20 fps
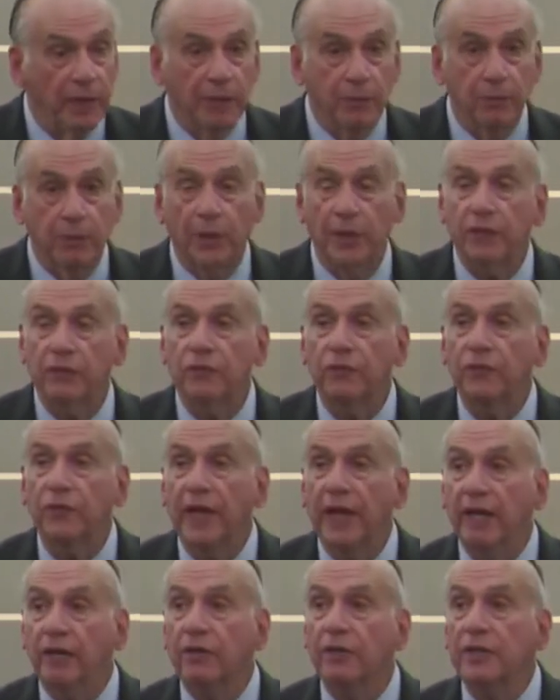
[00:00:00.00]
But
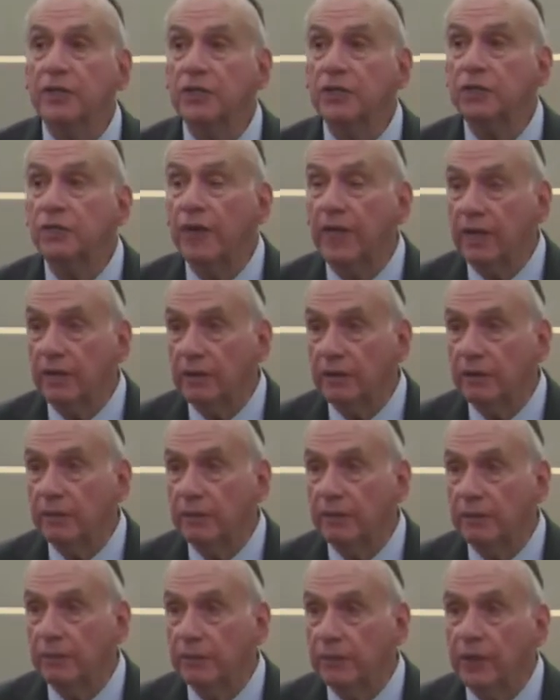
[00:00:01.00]
fair is fair.
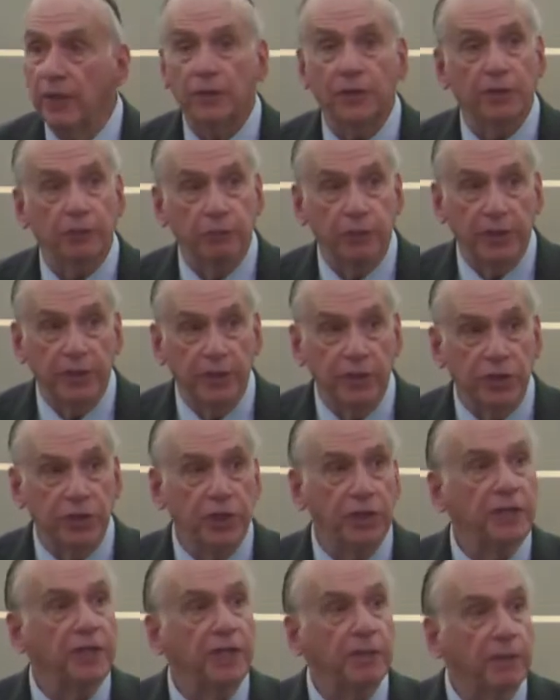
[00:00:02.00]
The British
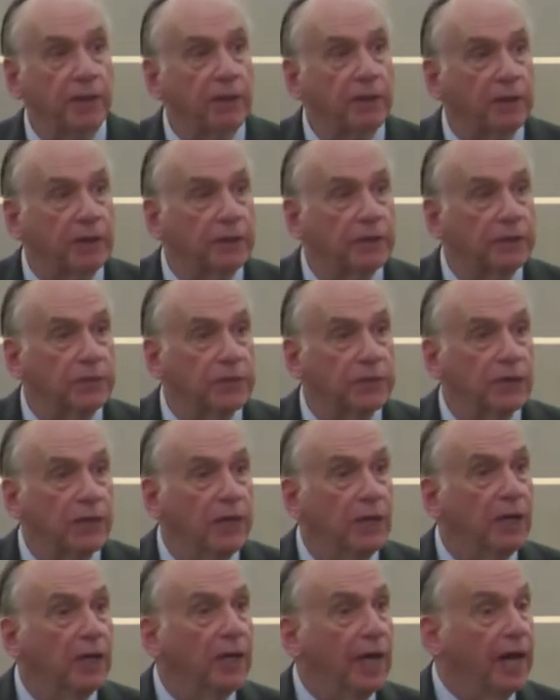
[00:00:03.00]
and the Americans
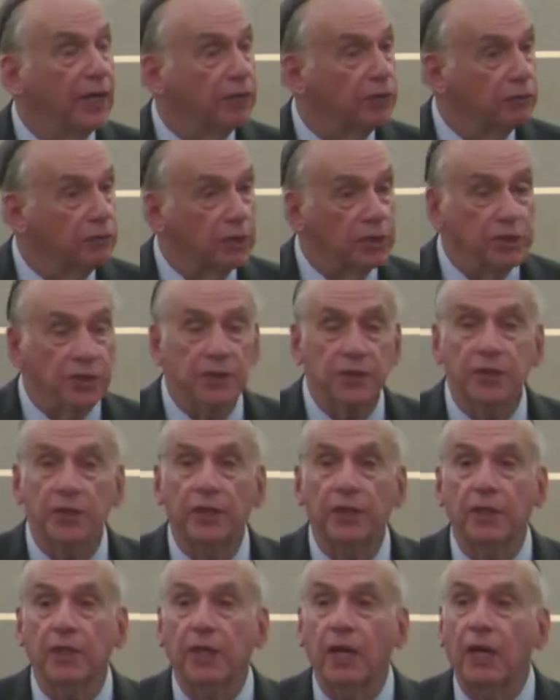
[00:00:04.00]
and the Russians are
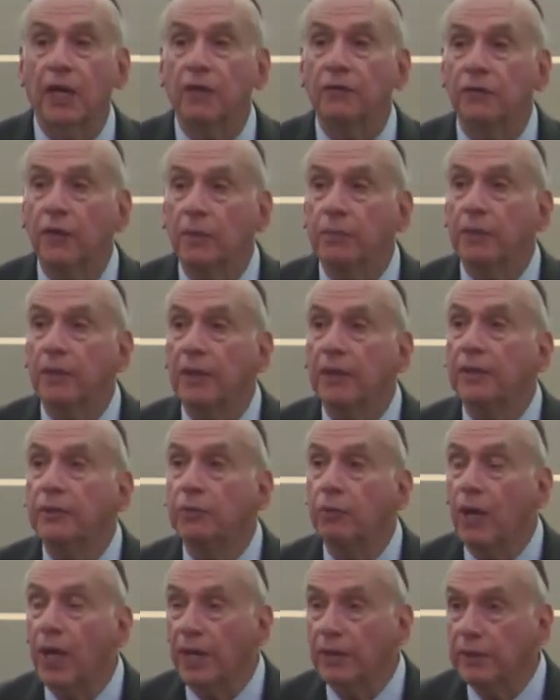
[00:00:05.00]
going to carve up
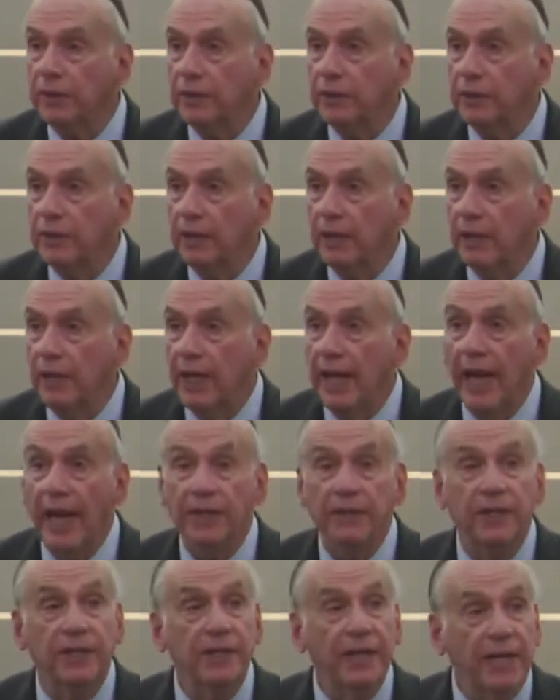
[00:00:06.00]
Iran,
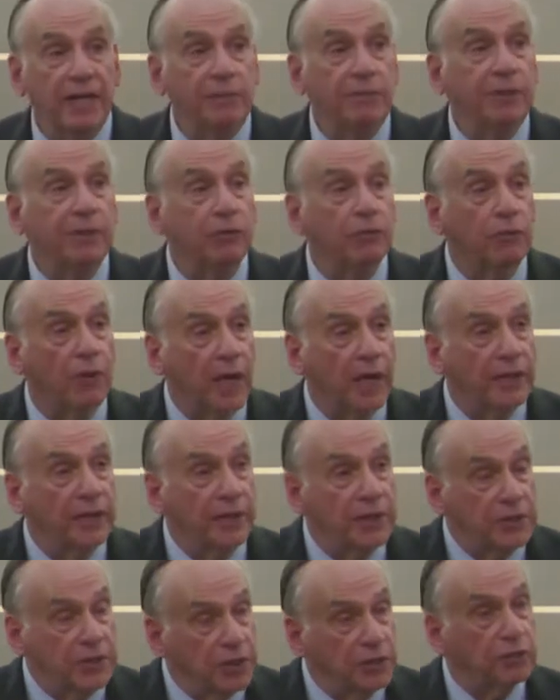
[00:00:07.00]
and the name Iran
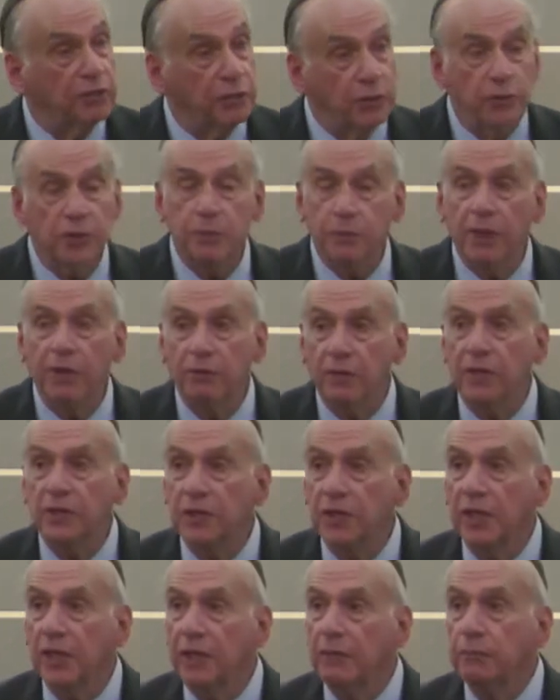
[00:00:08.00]
is introduced by
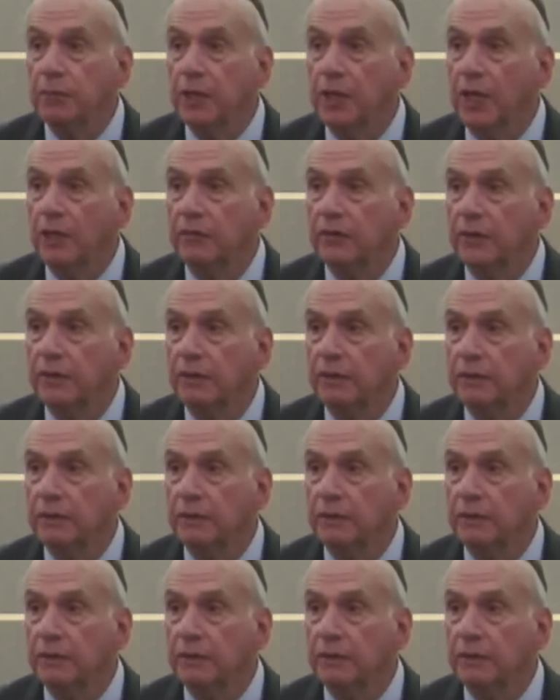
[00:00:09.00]
Reza Khan Pahlavi.